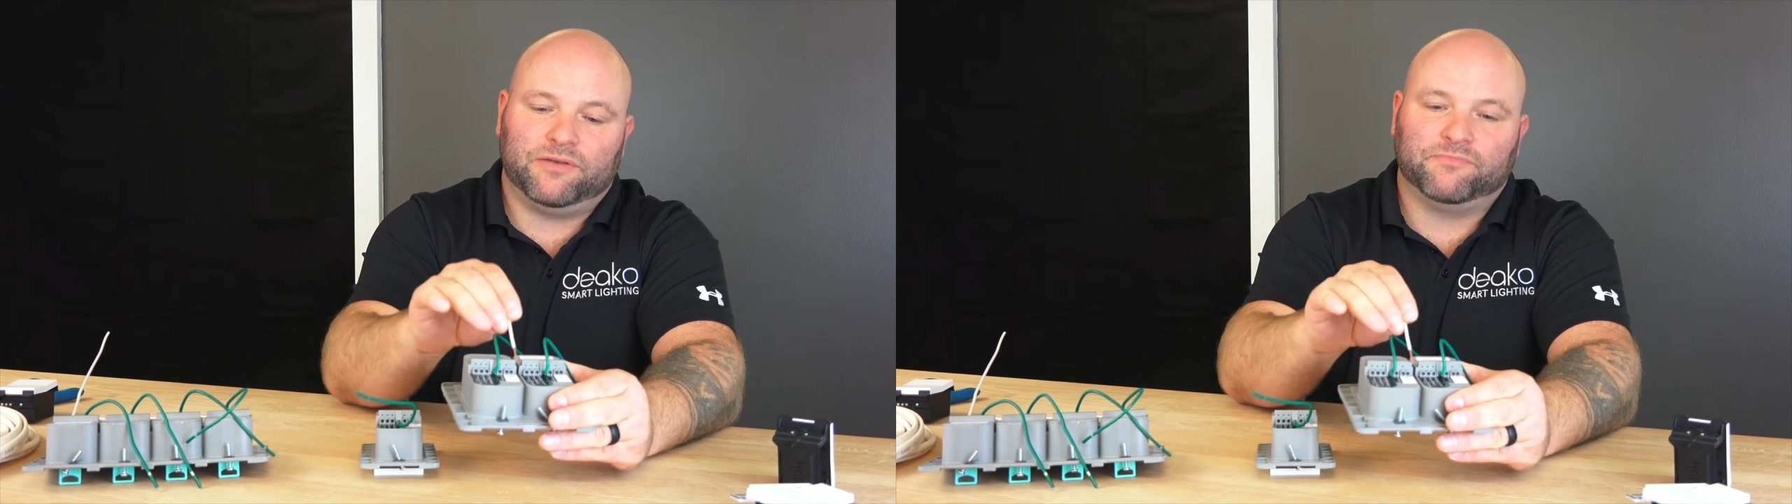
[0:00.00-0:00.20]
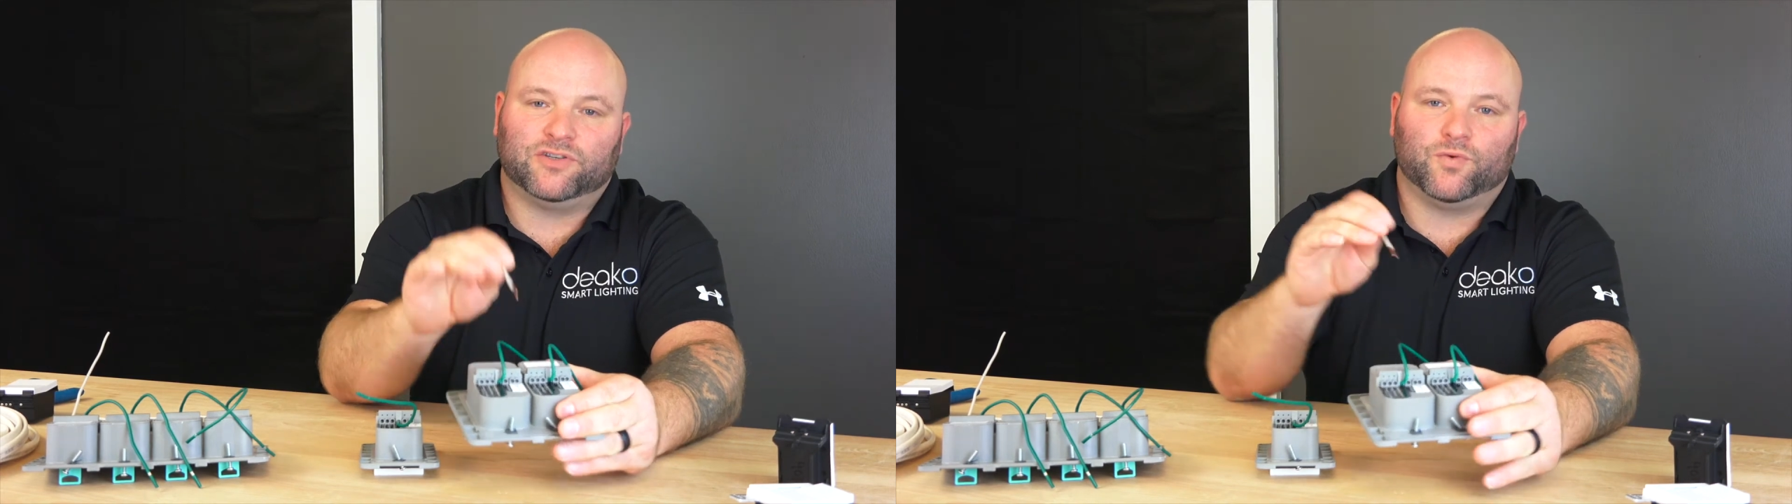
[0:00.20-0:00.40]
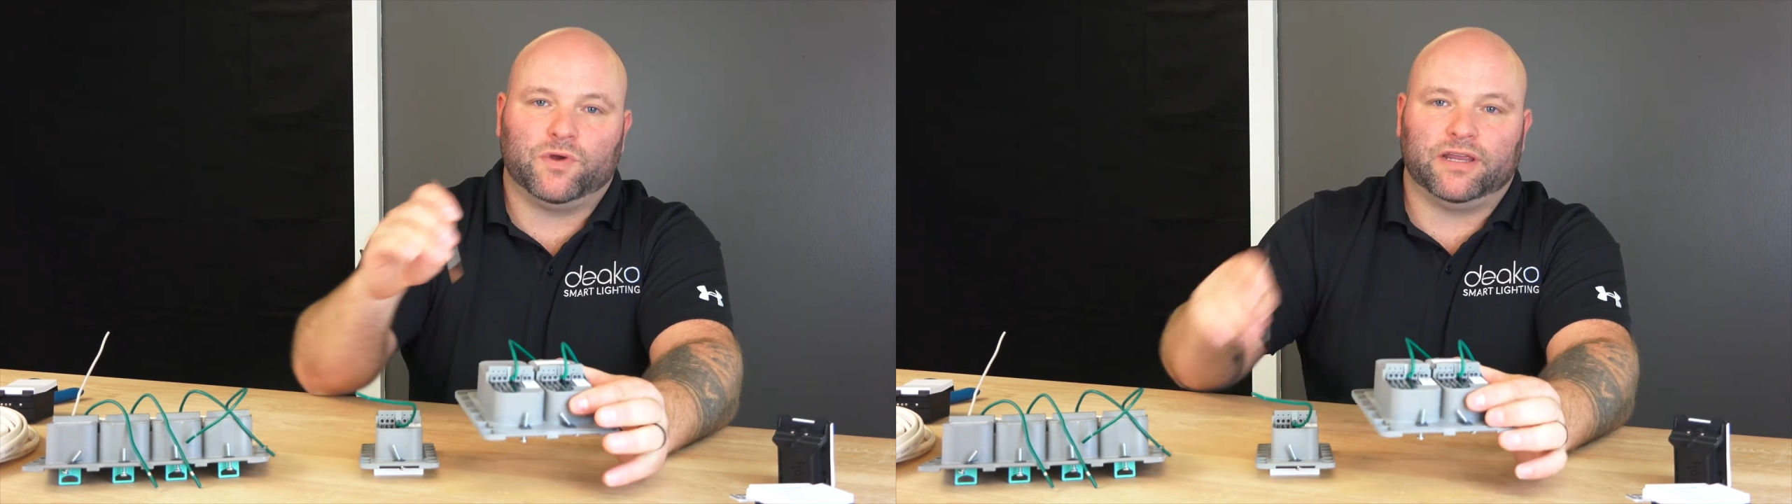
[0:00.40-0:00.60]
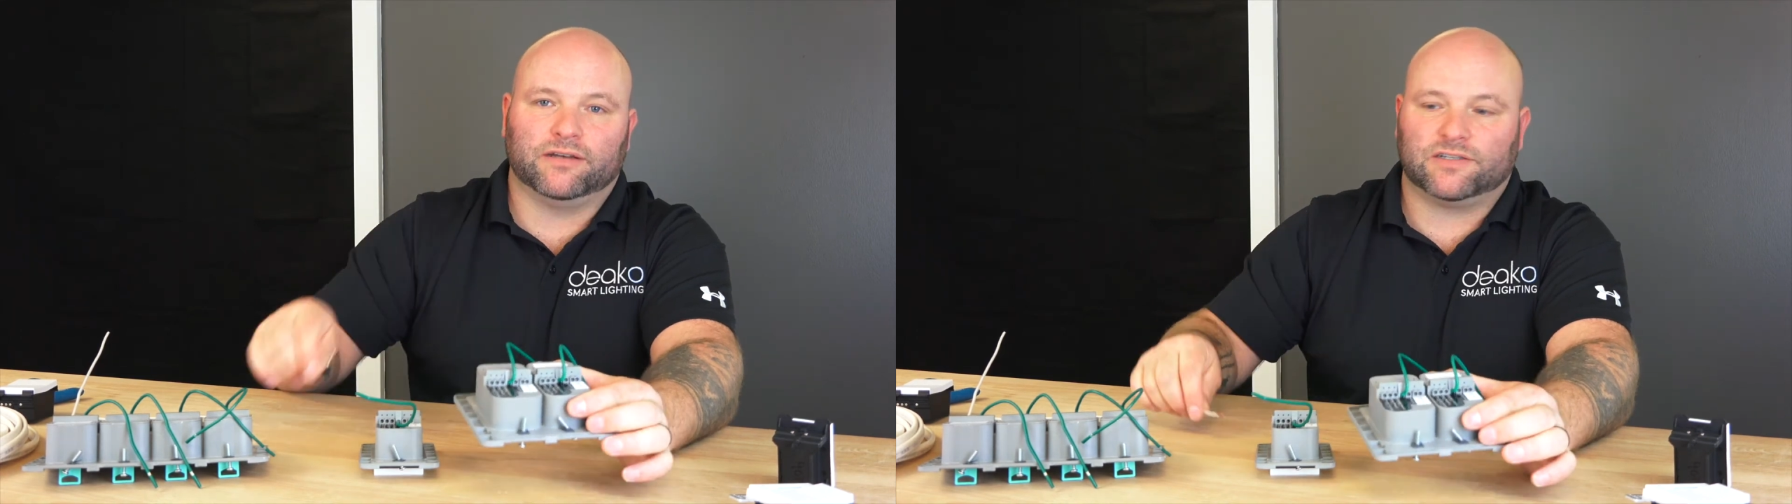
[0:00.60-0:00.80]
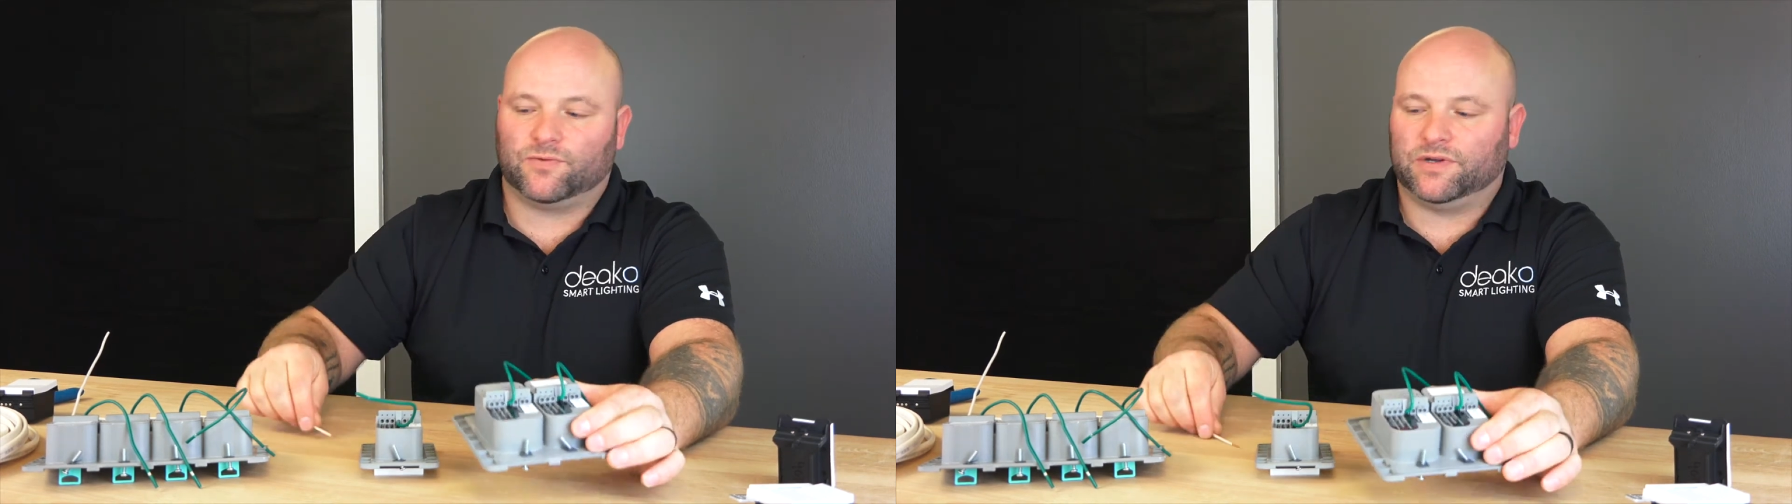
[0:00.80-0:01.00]
in between
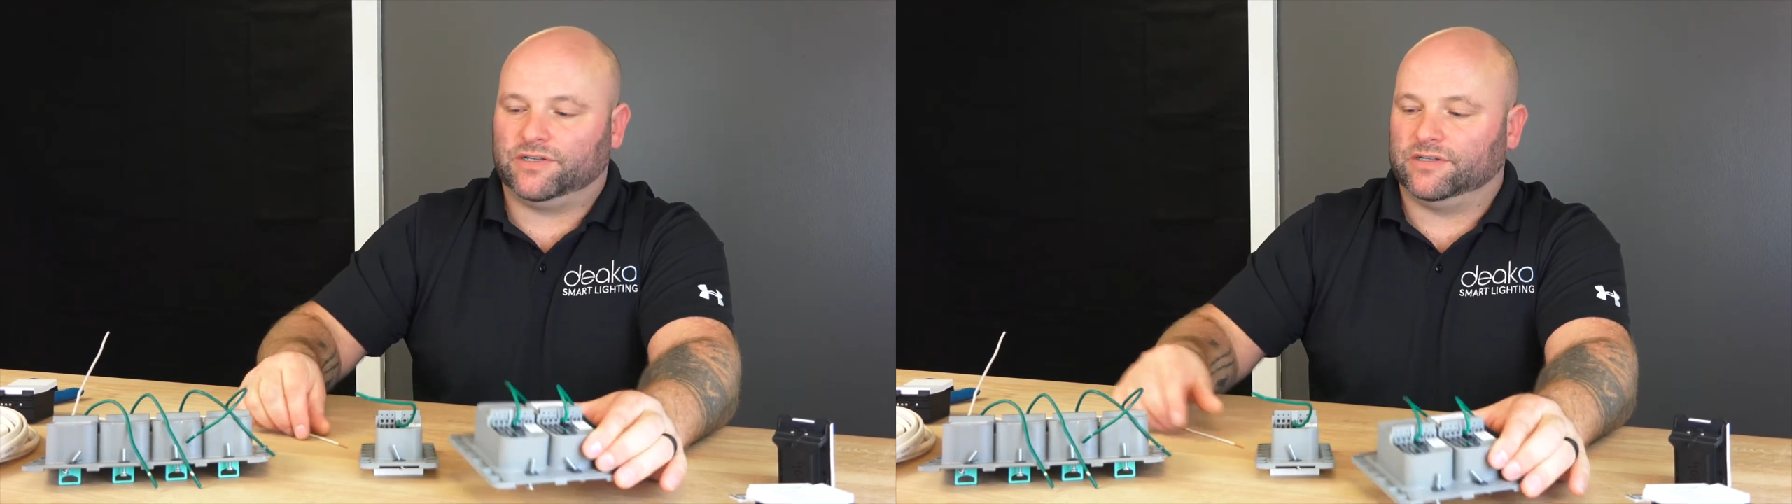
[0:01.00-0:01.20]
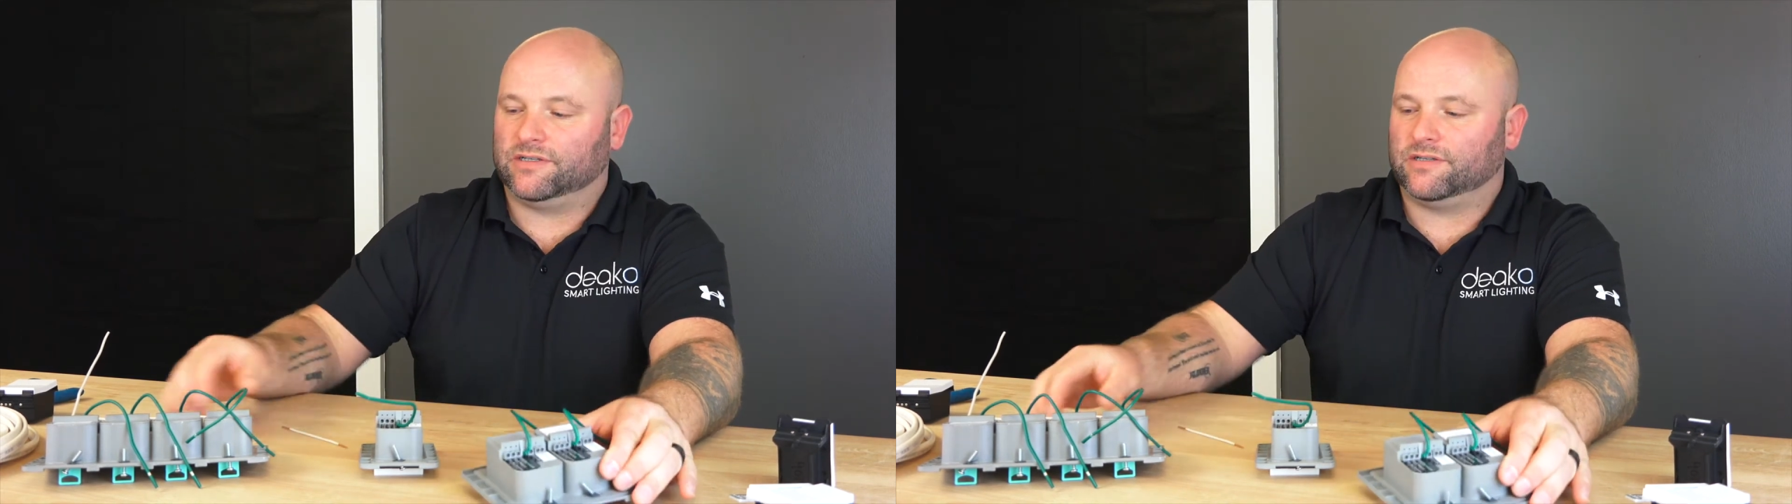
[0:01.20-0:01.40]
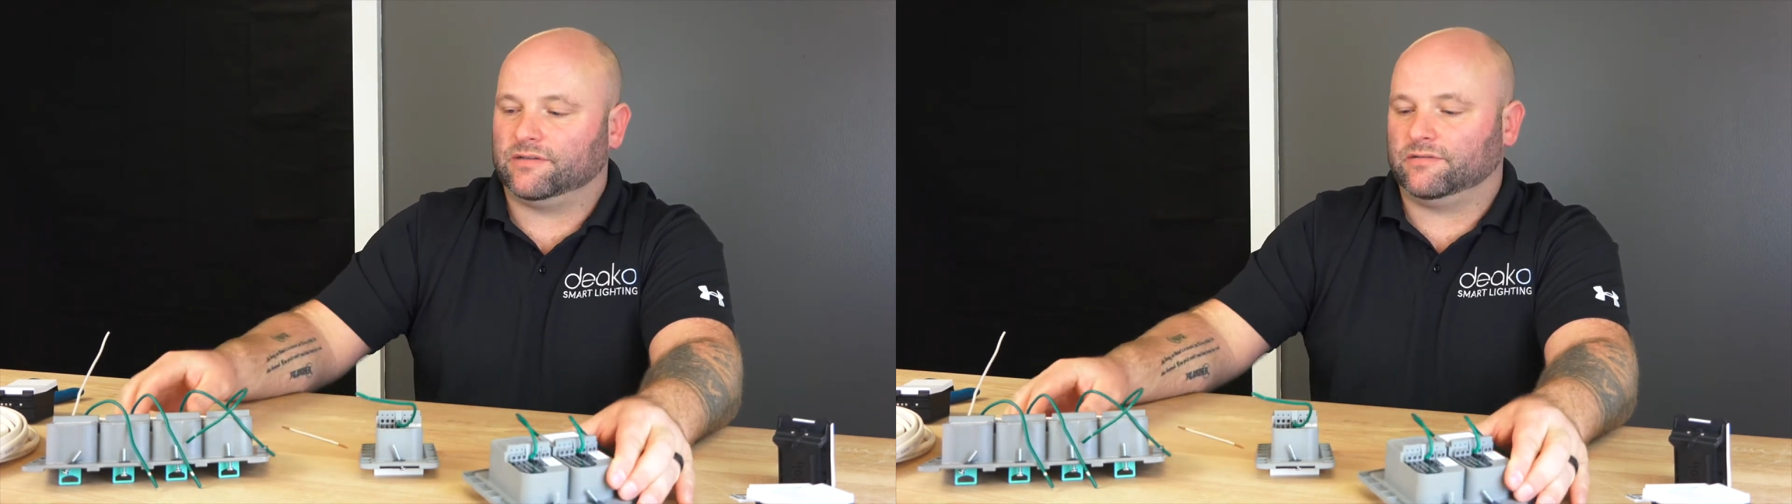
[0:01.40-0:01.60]
switches.